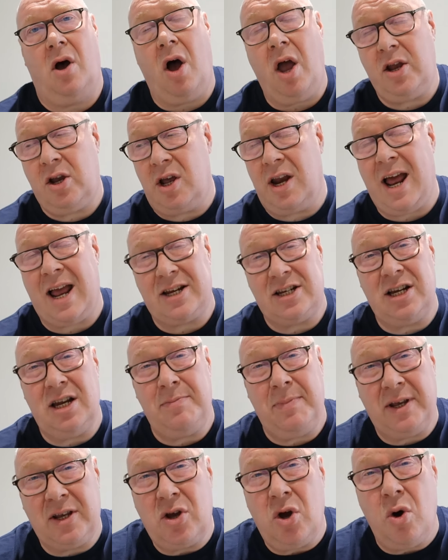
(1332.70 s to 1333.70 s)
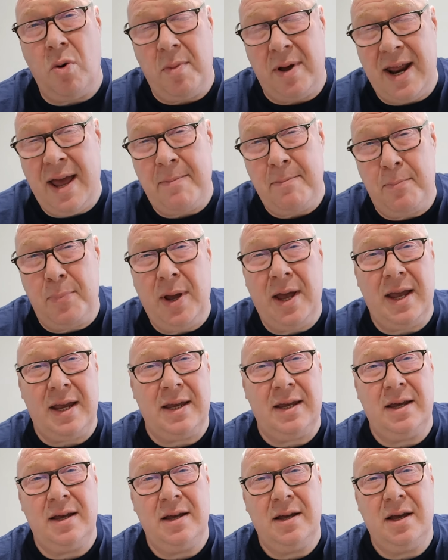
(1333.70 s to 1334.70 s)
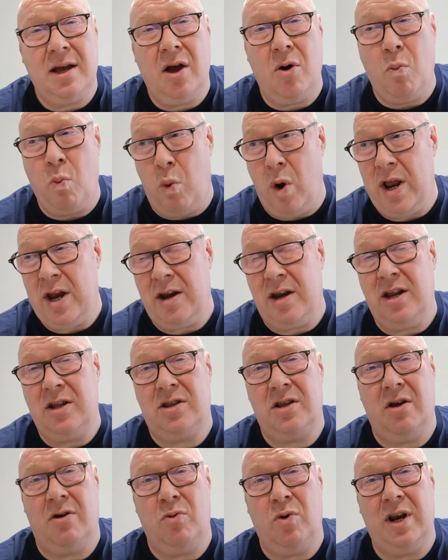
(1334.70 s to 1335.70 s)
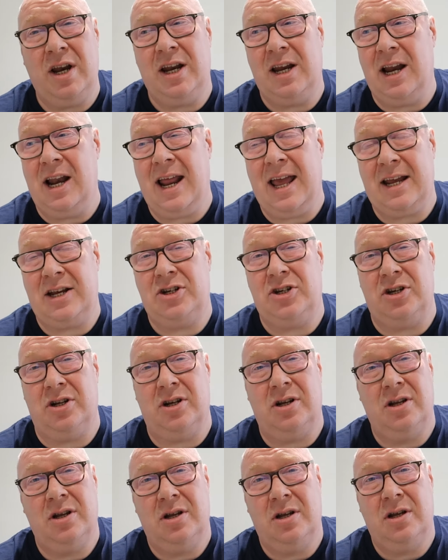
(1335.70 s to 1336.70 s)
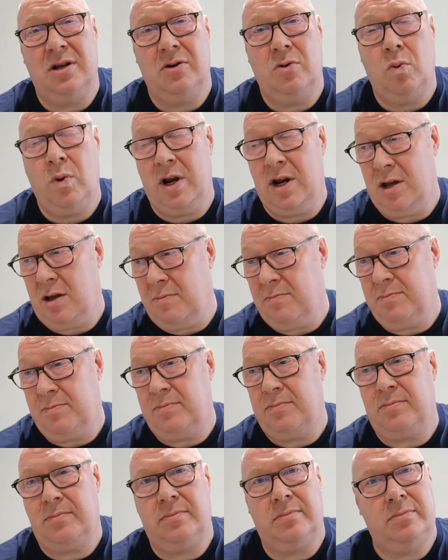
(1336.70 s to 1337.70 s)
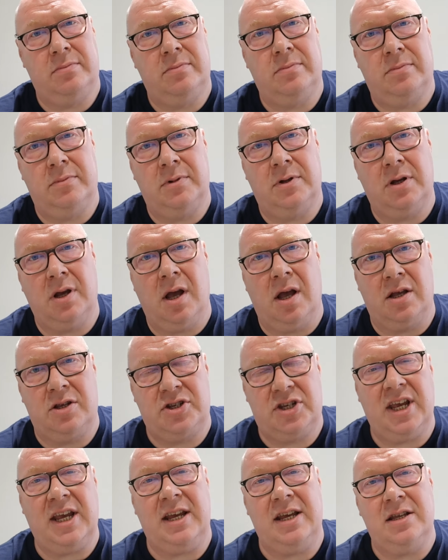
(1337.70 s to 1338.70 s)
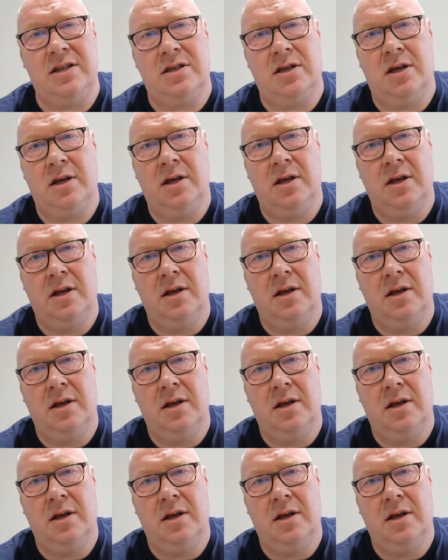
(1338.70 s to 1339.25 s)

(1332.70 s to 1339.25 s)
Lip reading: I could actually become an MP and win an election, win a seat.